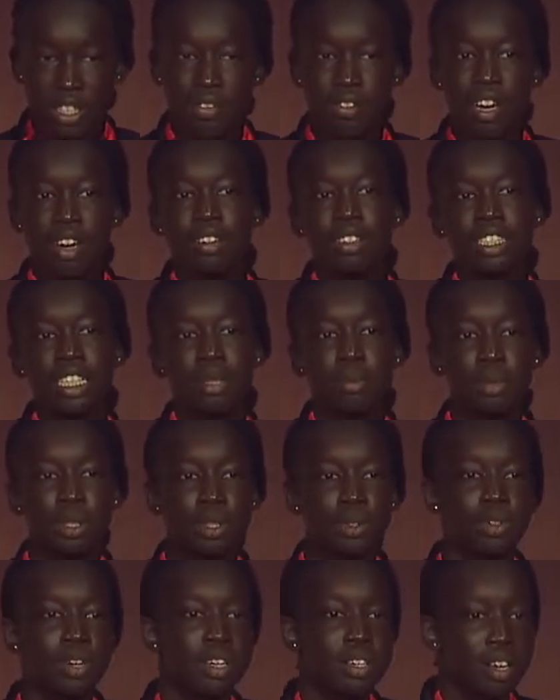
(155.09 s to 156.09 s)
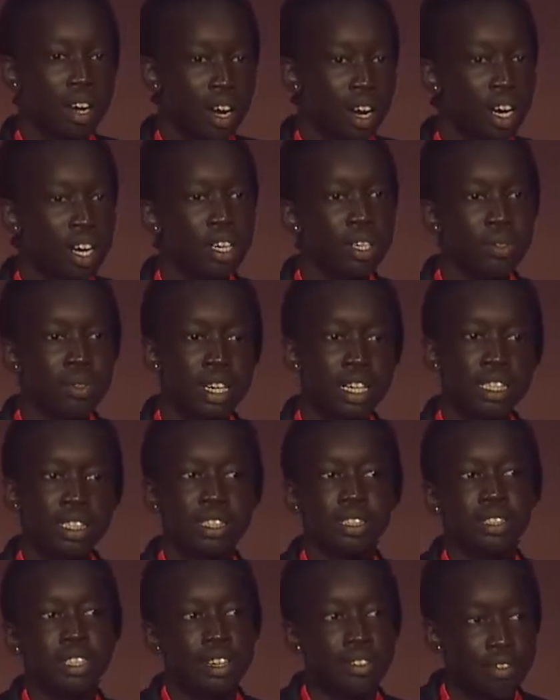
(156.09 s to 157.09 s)
if I was able to run hard
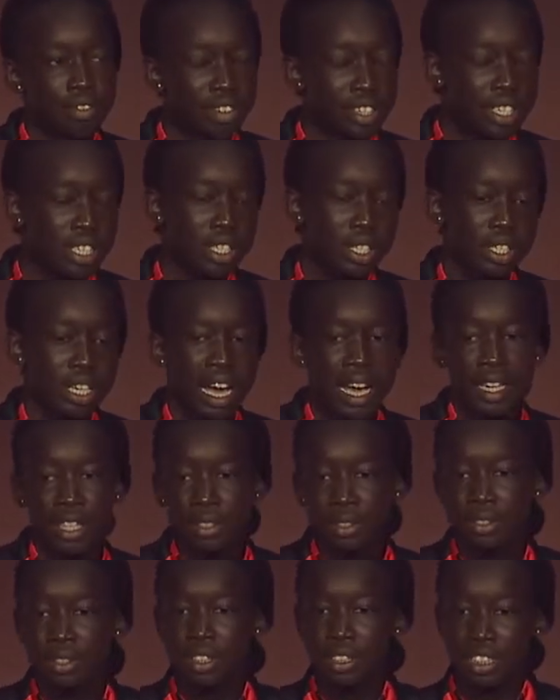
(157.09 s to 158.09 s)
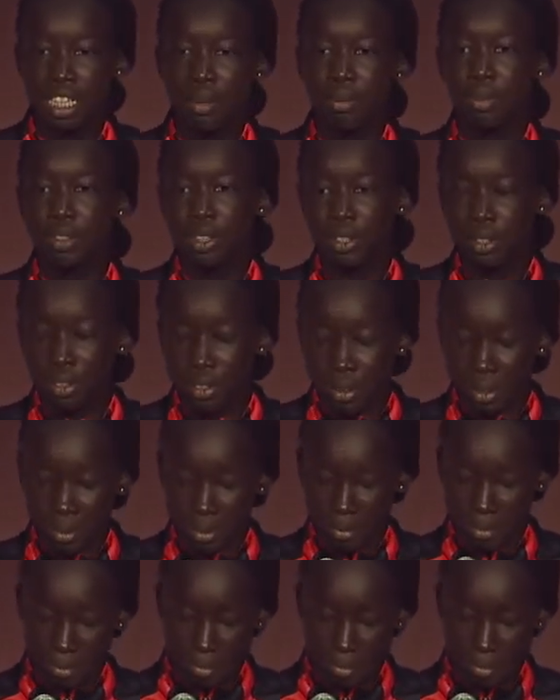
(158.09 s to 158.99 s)
races and finish, I could do the same with school.